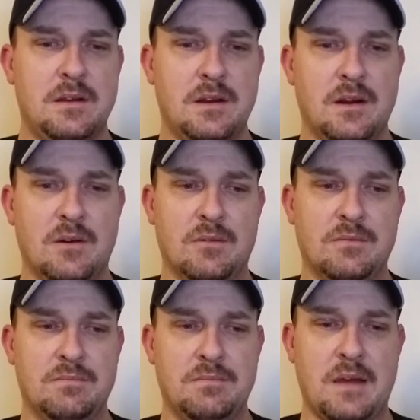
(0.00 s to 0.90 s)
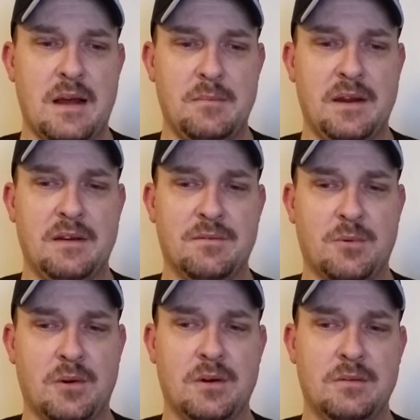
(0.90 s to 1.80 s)
You know, I mean, if
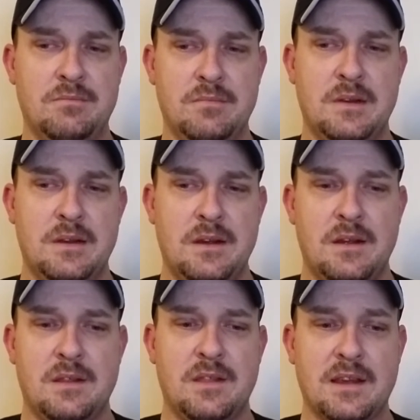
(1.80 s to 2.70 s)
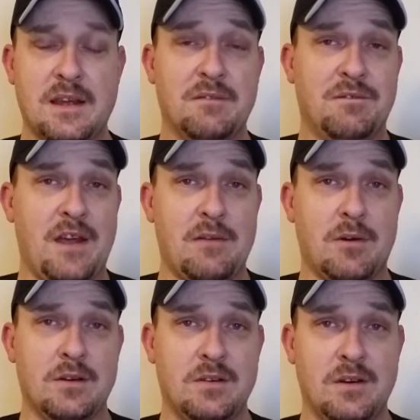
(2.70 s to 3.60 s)
we're thinking
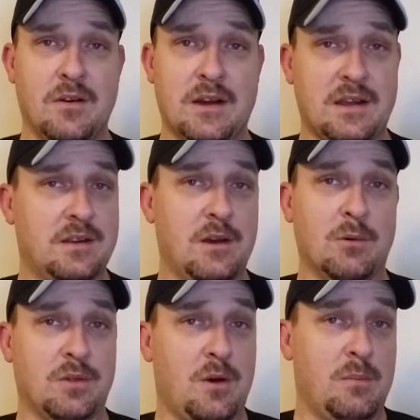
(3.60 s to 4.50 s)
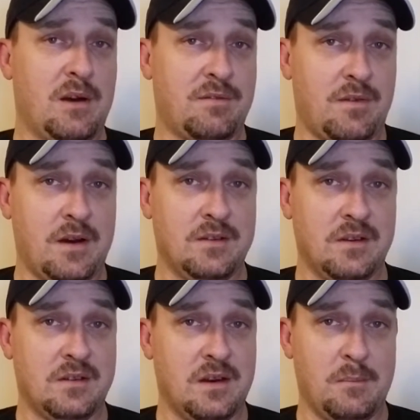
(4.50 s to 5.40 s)
favorites, you know, I could go with all my friends
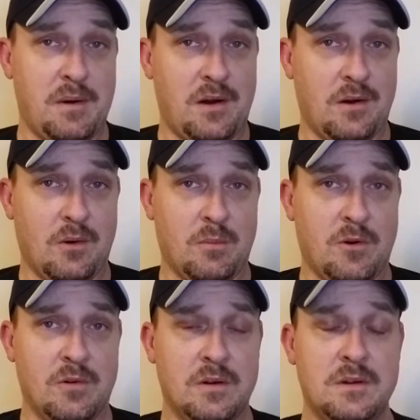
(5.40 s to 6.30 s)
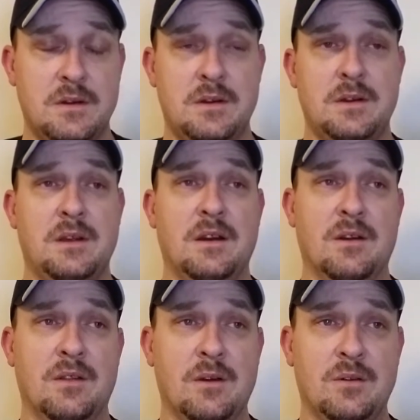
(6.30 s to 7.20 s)
that's in the paranormal. You
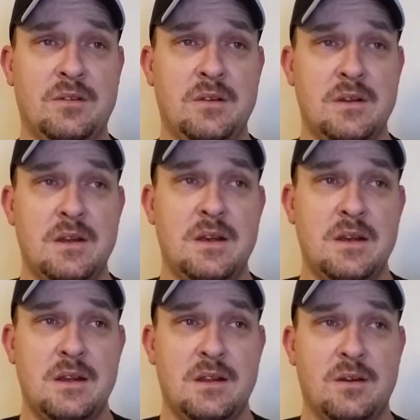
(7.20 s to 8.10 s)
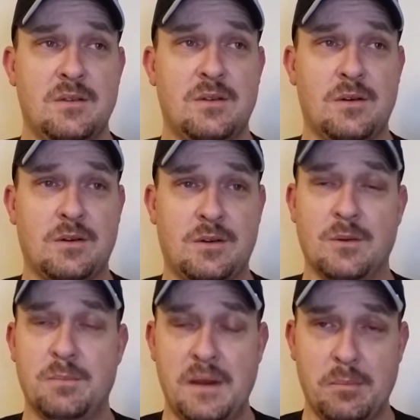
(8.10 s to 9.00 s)
know, those those are
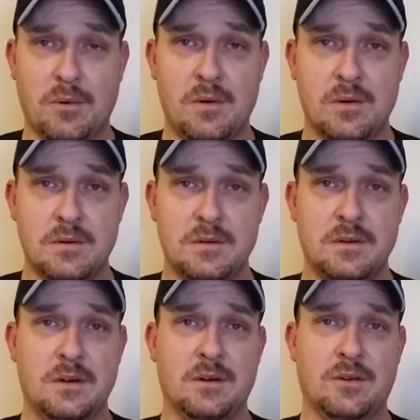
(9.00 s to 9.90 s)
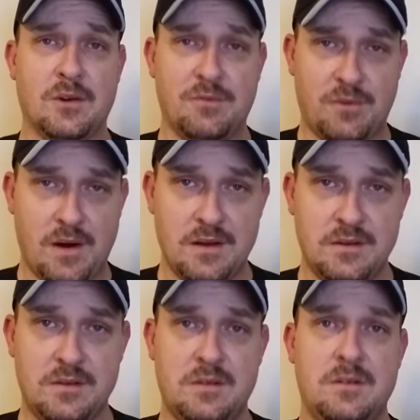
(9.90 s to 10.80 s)
good people, you know, good
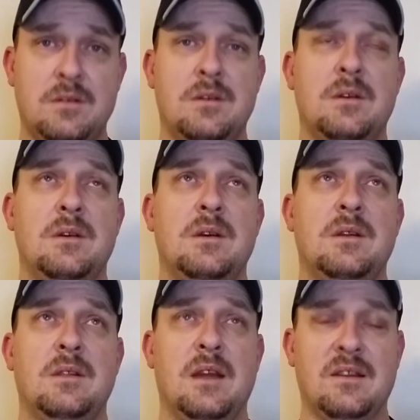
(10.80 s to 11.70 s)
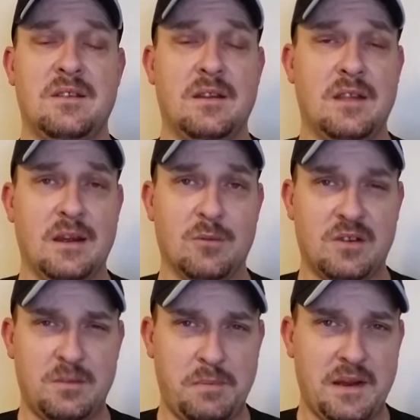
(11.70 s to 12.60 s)
friends. That's the thing
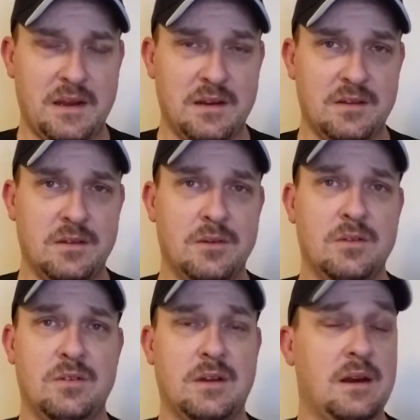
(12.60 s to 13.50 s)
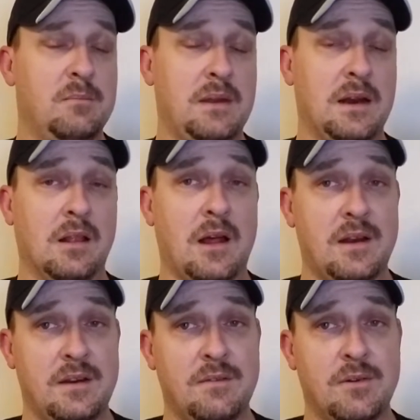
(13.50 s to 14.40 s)
with speaking too, is you could meet a lot
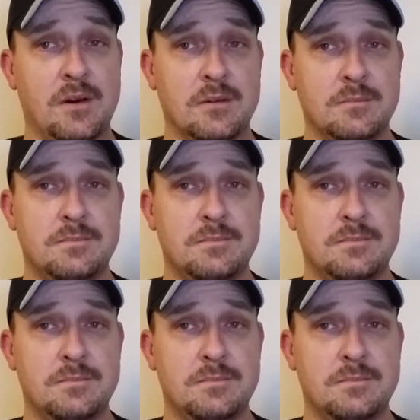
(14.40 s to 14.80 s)
of different